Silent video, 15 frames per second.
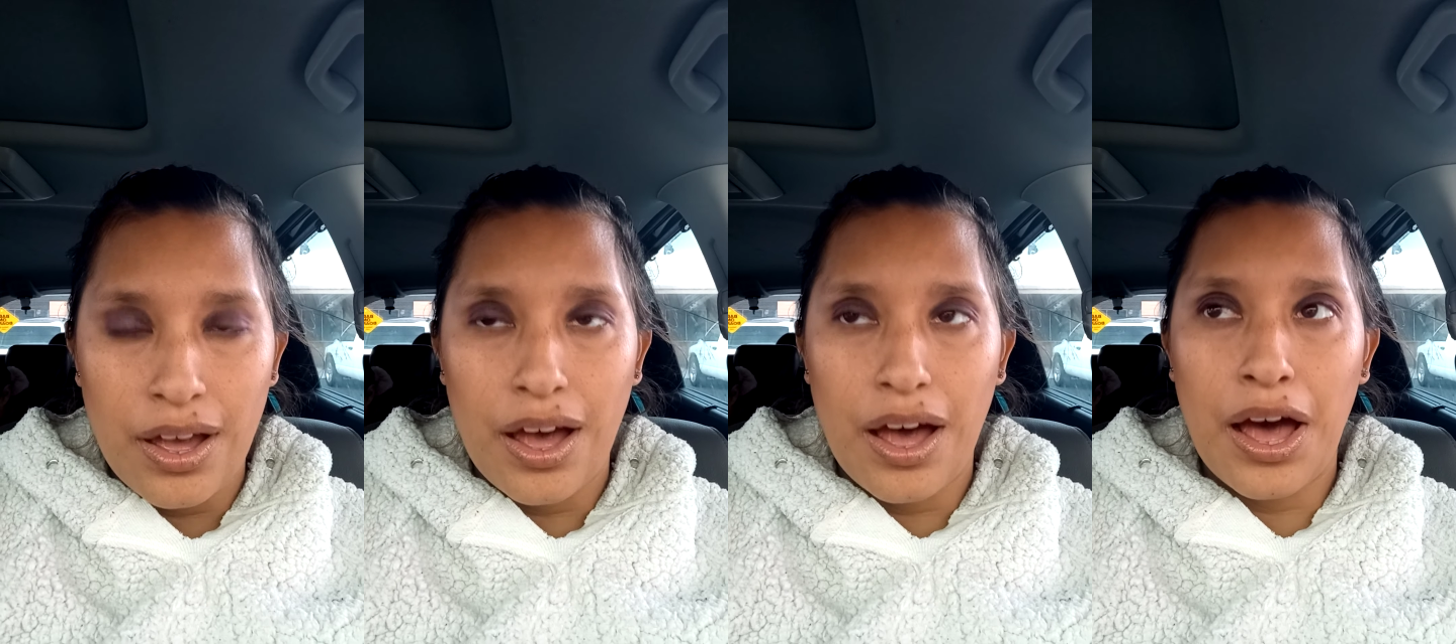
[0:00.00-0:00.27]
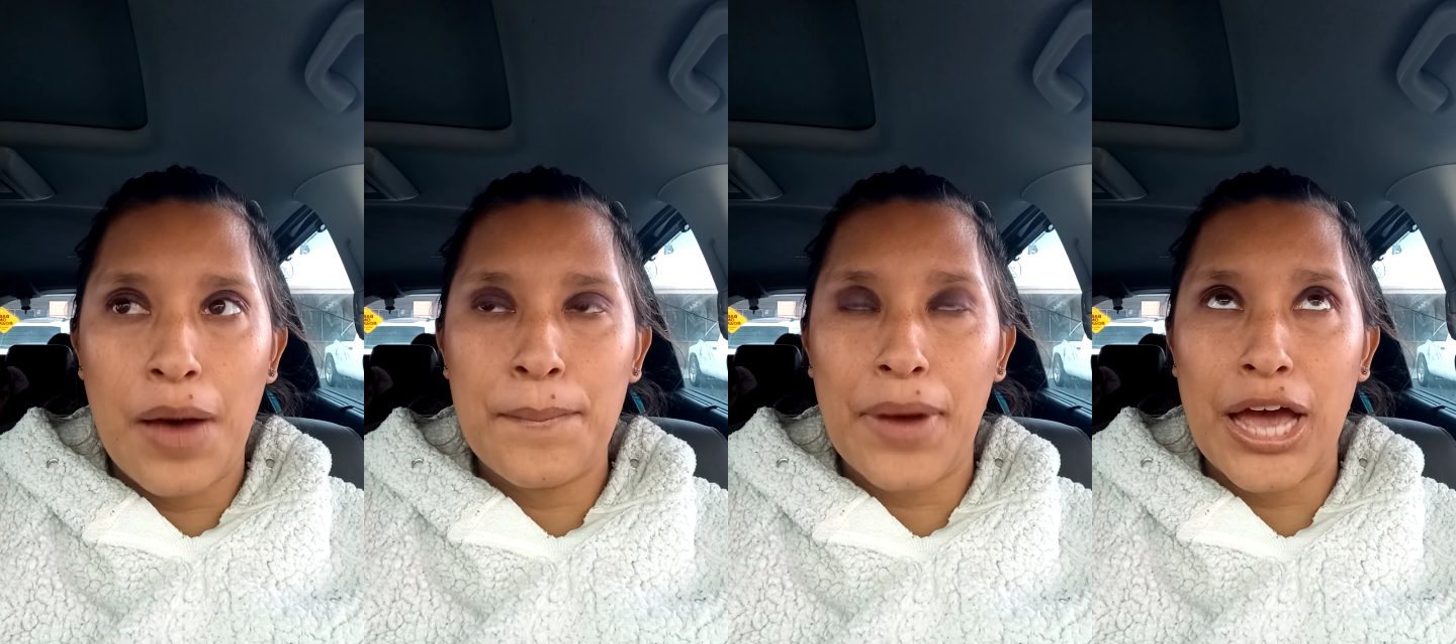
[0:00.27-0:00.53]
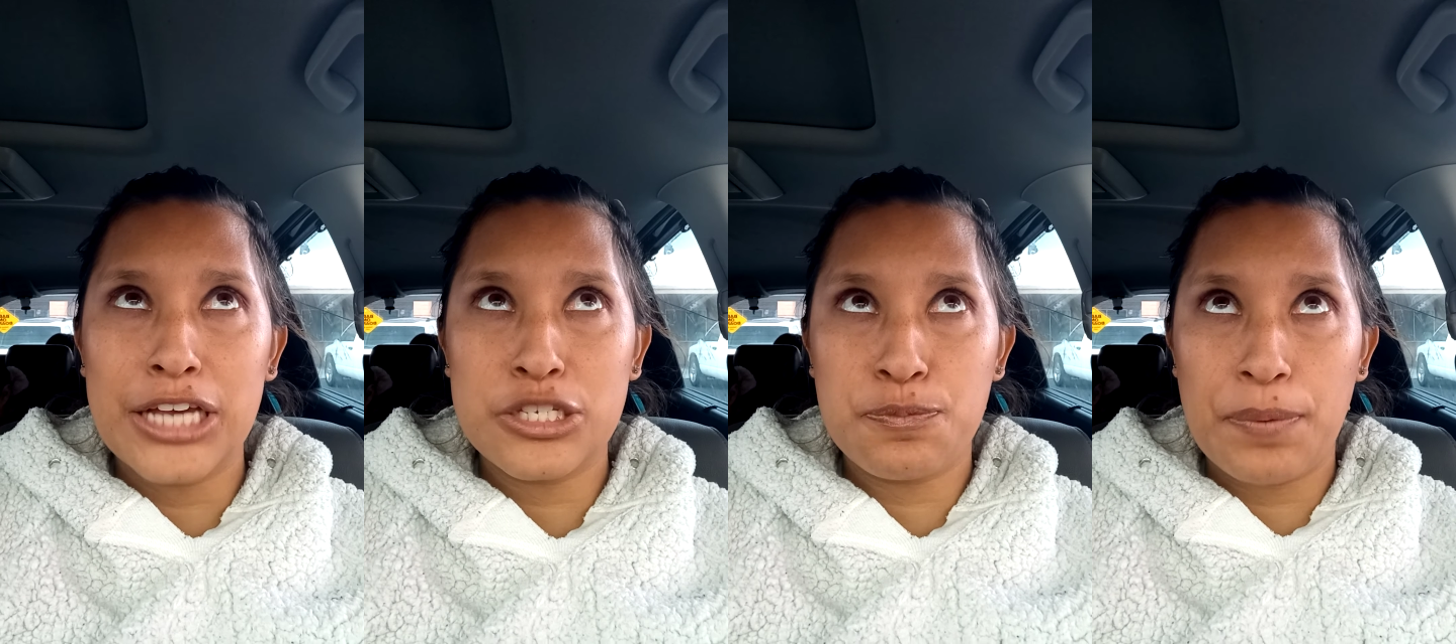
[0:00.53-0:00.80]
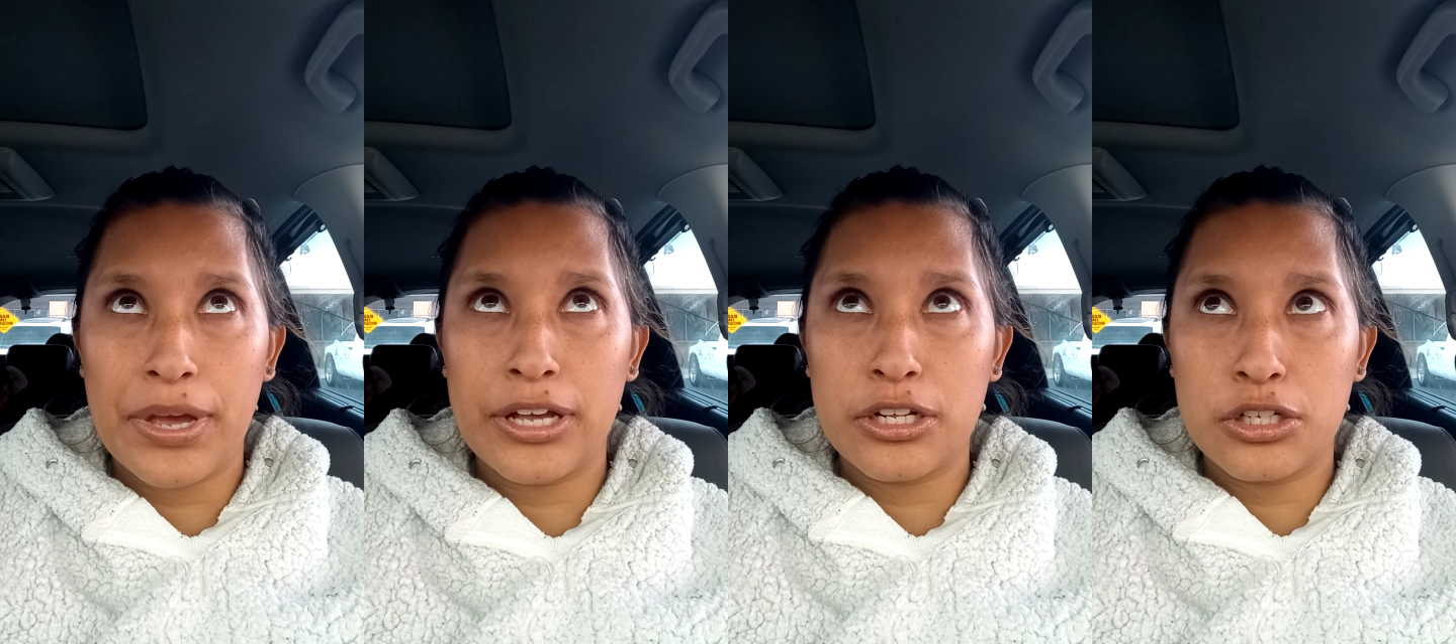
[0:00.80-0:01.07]
I
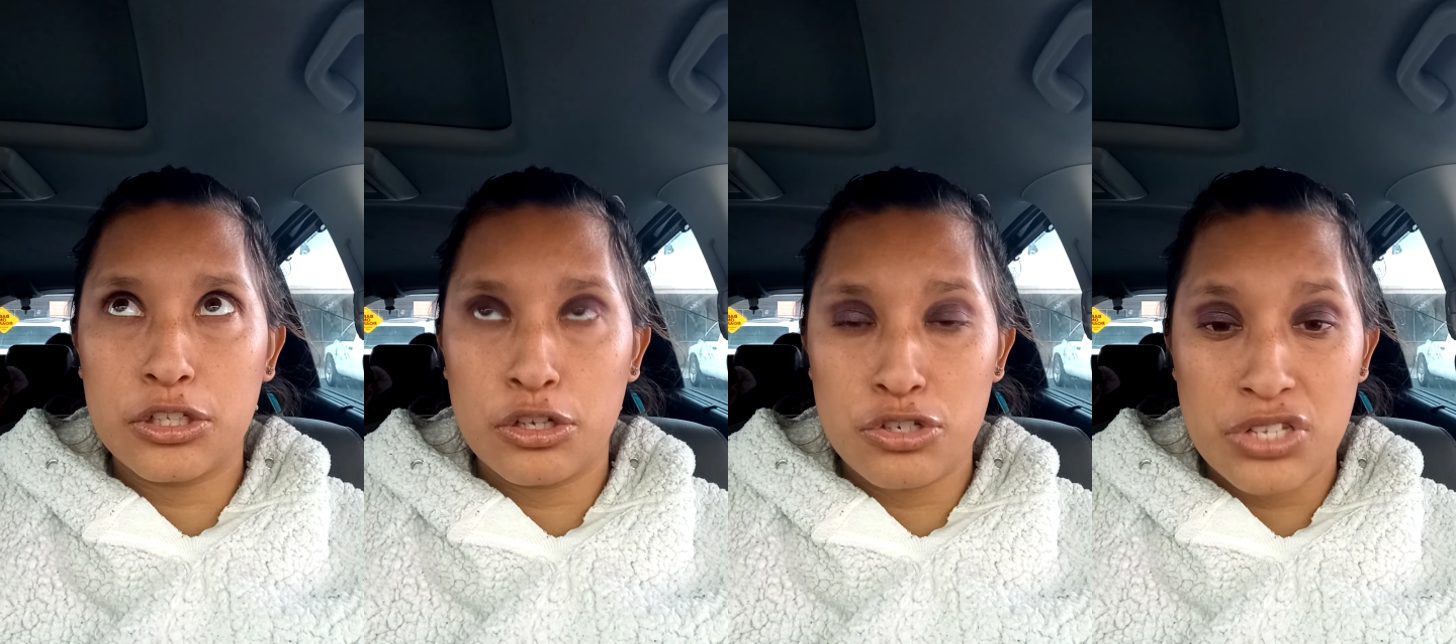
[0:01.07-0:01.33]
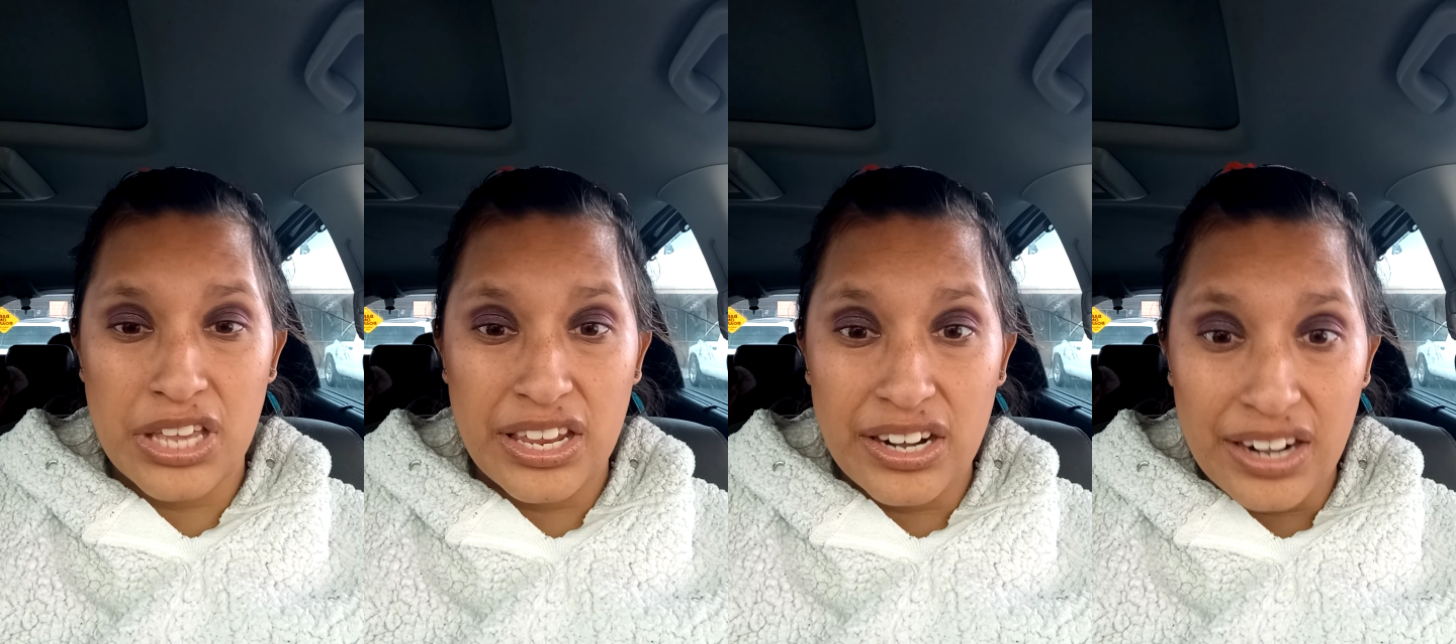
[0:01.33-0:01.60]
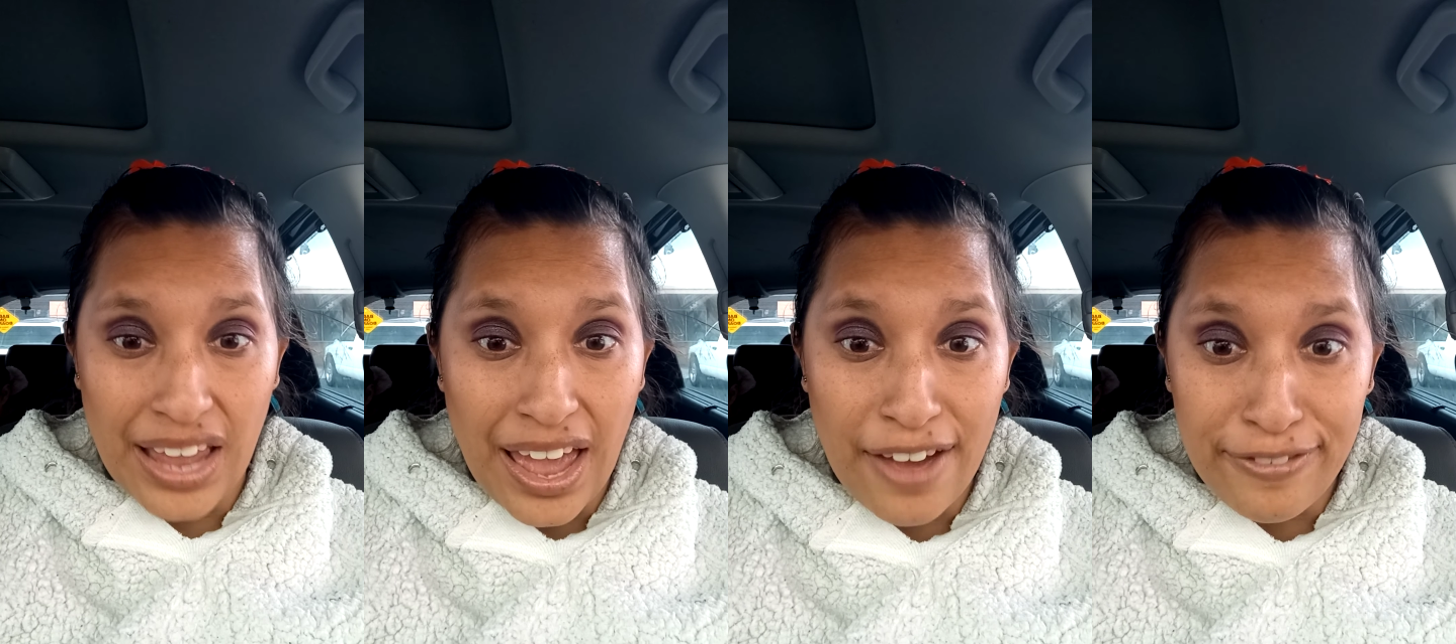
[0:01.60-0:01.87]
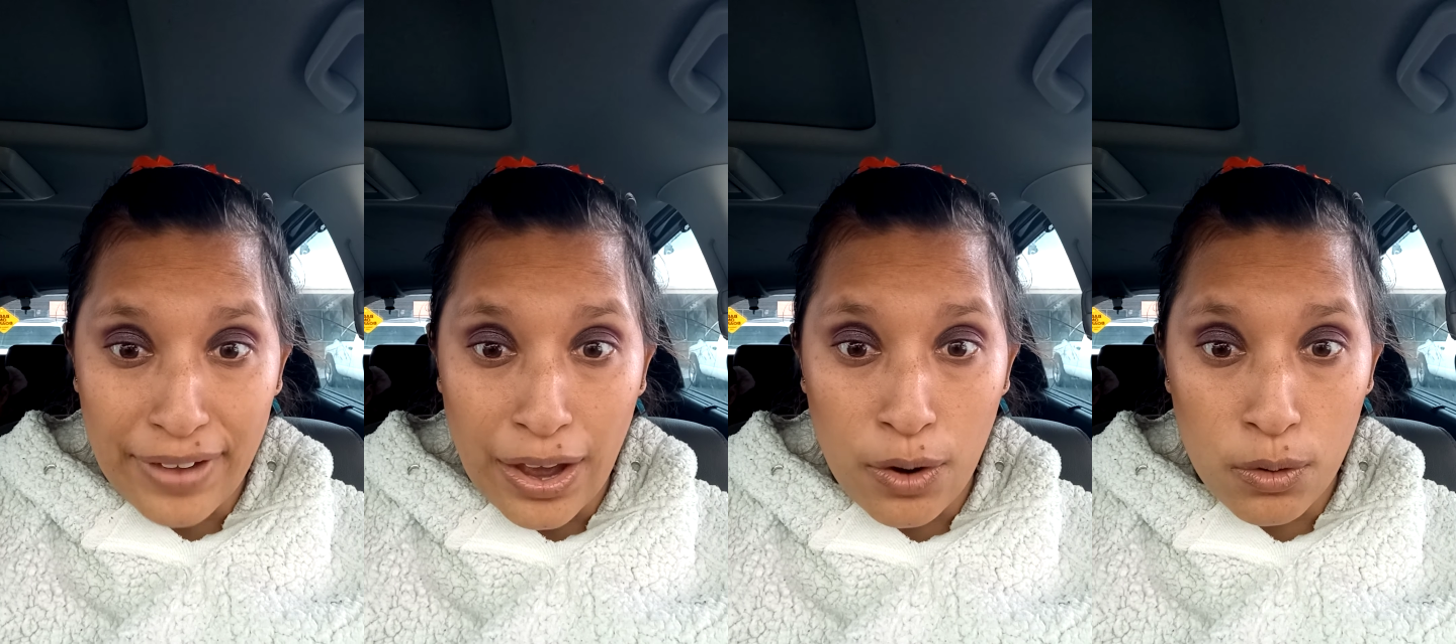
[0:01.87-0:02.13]
spent close to
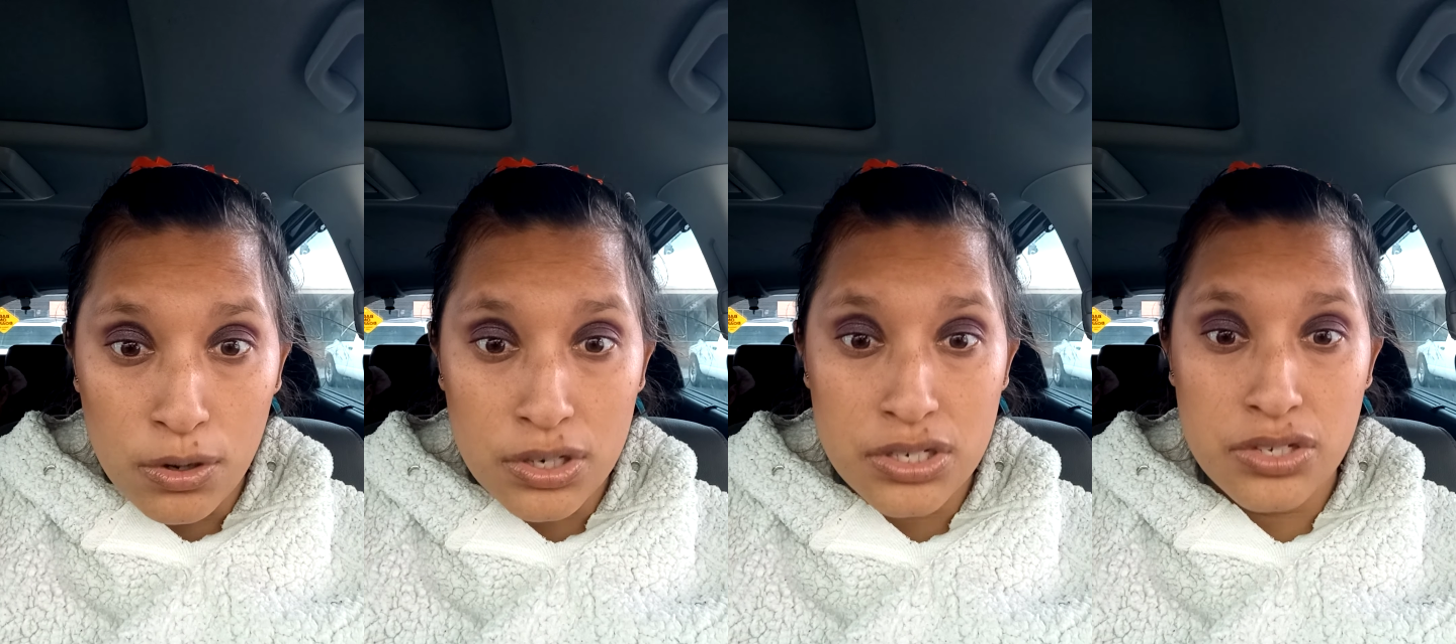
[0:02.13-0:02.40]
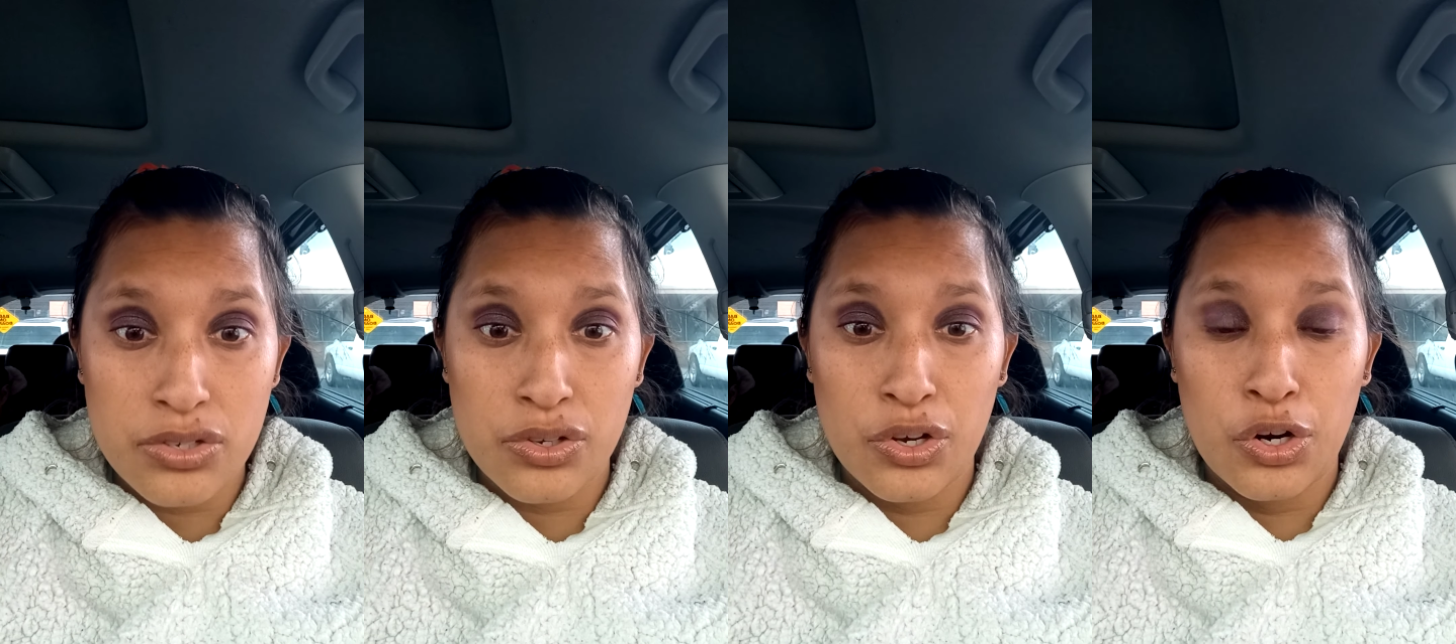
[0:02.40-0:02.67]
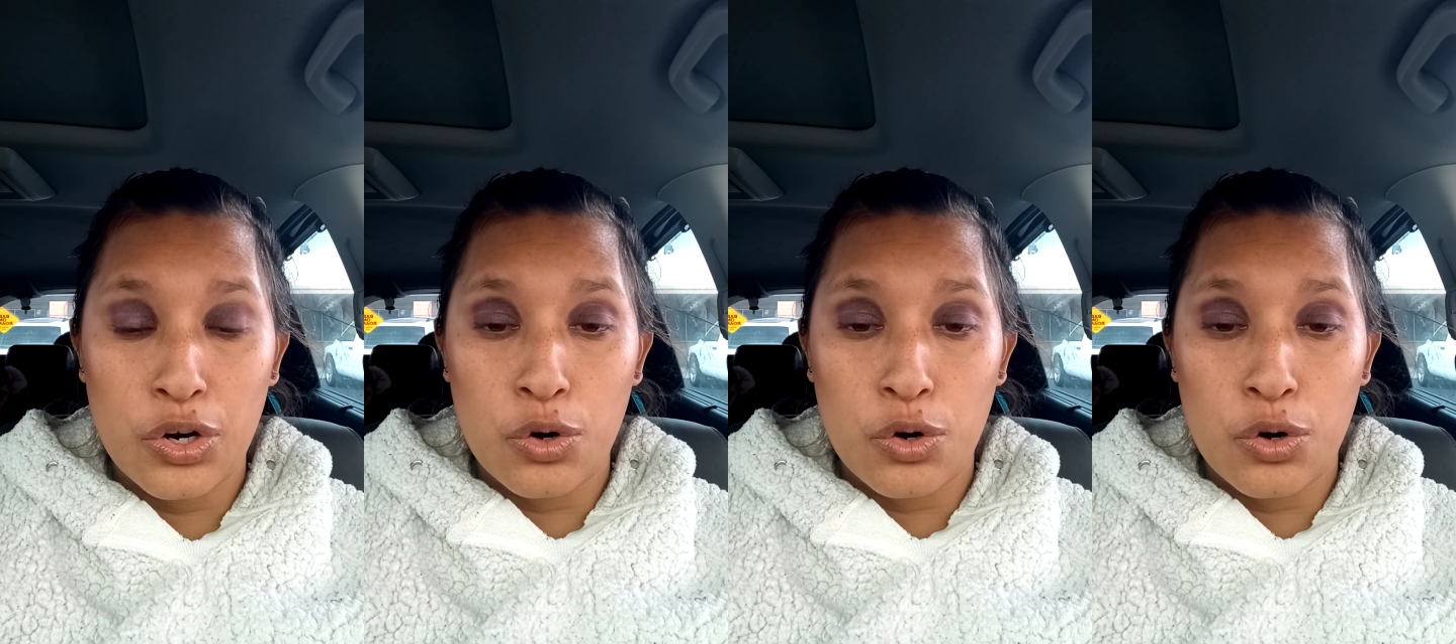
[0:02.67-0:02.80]
8.5 hours